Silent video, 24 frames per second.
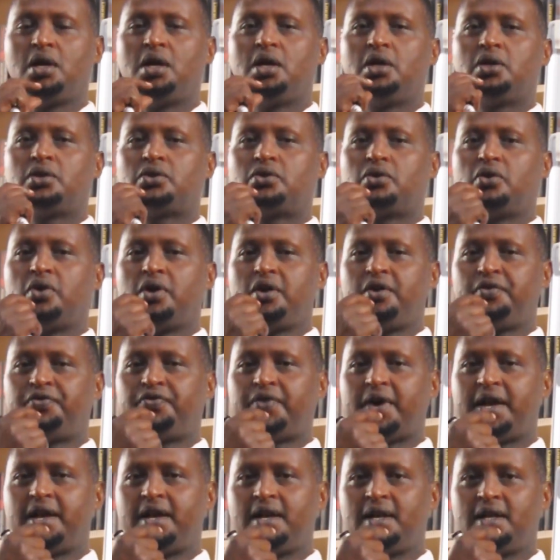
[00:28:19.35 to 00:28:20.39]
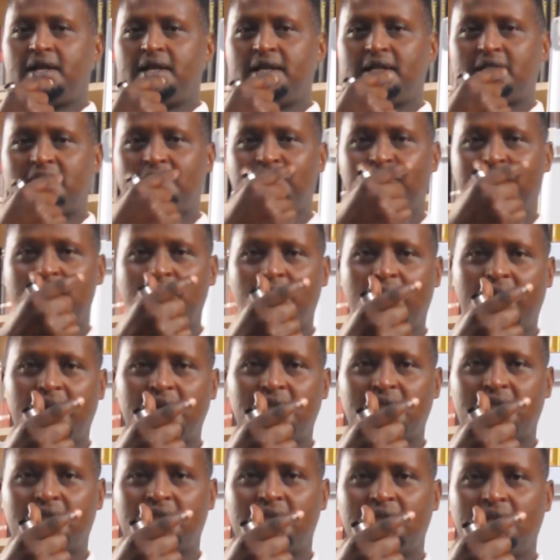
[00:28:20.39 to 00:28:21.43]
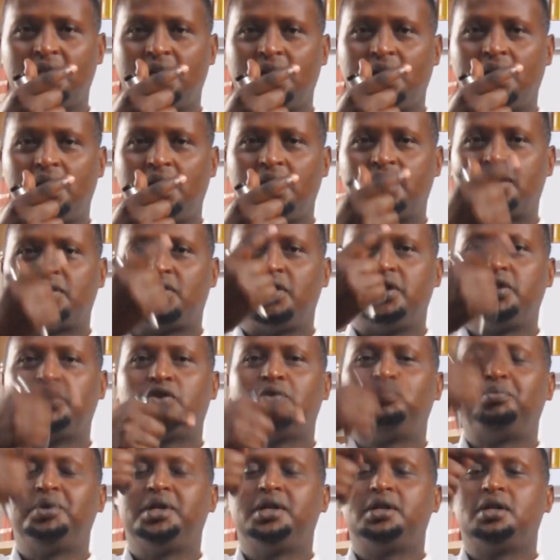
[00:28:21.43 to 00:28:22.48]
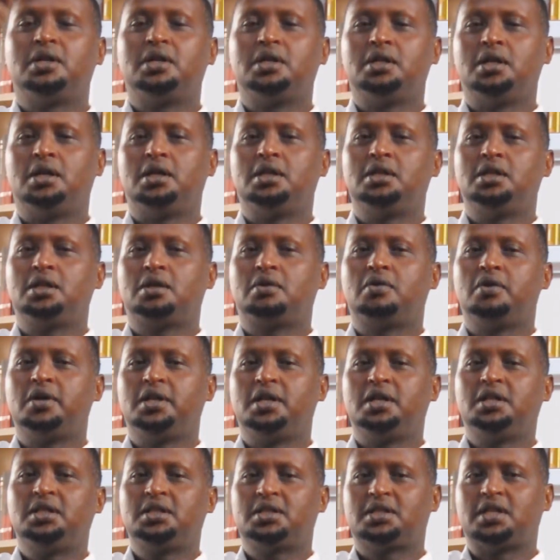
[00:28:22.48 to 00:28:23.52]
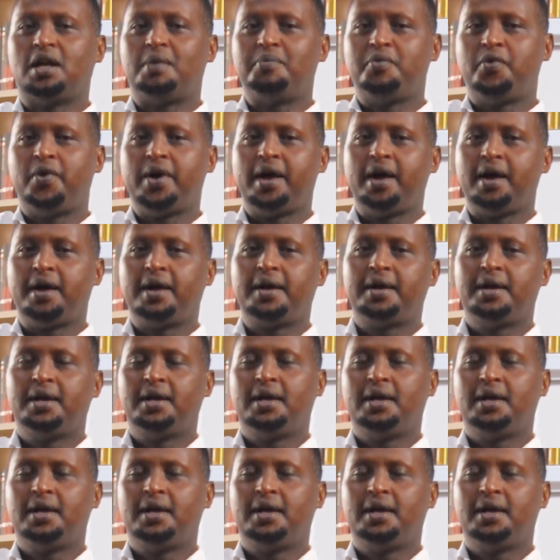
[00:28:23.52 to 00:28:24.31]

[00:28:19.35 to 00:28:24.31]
So if I release my words, it's going to be decoded somewhere